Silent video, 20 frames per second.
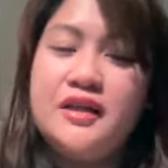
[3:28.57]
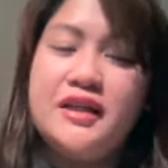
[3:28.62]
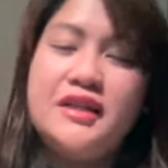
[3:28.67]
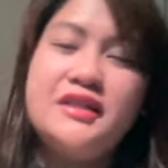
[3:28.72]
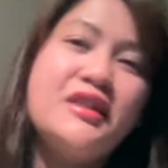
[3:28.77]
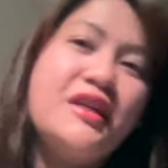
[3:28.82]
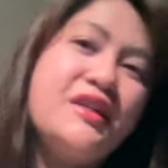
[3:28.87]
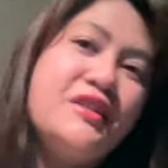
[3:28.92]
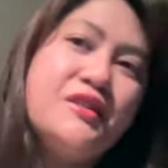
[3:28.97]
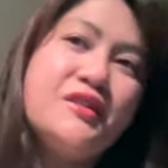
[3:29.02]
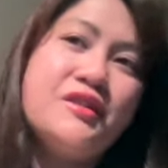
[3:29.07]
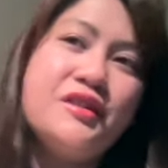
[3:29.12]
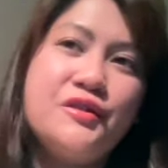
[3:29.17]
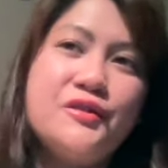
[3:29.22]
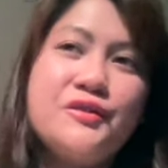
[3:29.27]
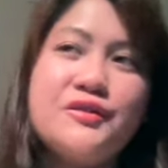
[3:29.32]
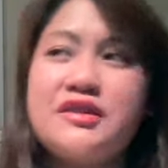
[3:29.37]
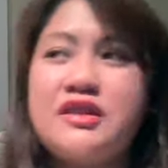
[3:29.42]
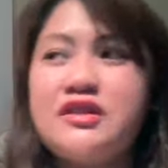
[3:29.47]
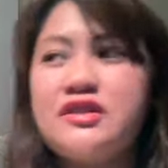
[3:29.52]
And then the
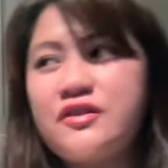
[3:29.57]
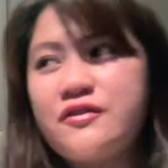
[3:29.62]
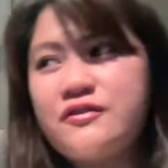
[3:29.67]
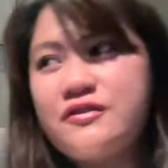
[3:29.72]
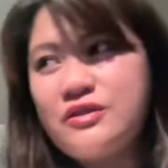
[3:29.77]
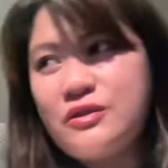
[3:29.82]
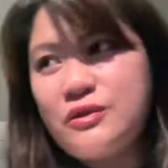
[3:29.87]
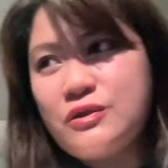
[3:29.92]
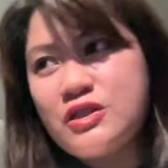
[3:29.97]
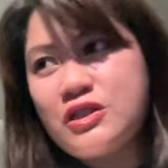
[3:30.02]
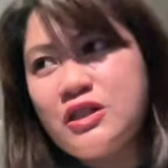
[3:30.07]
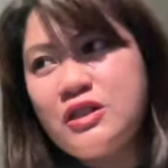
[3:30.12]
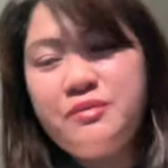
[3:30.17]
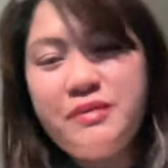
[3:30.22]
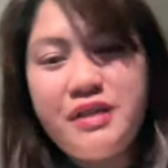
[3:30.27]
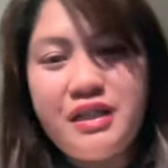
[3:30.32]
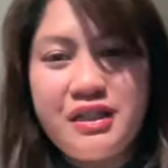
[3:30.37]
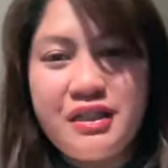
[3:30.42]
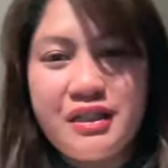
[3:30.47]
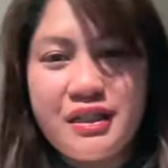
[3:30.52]
usage of social
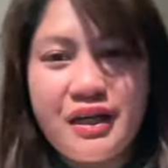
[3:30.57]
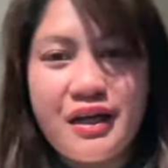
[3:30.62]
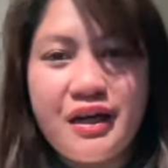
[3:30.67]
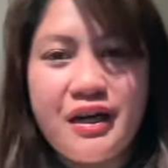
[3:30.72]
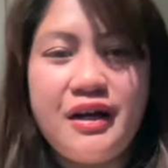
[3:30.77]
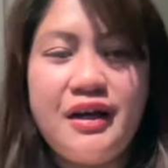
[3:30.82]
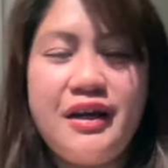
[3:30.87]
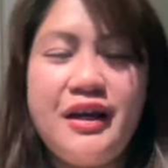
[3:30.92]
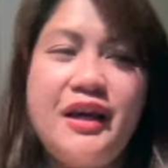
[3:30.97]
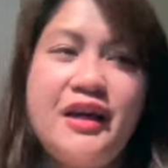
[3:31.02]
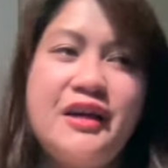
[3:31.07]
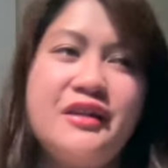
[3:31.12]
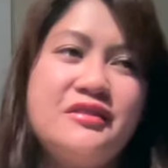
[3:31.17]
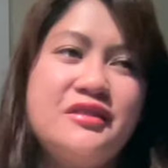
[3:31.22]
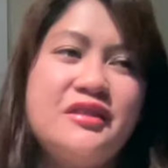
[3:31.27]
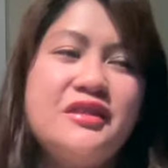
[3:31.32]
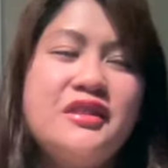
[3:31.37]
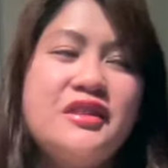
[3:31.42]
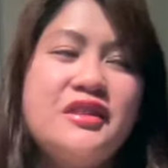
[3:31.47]
media and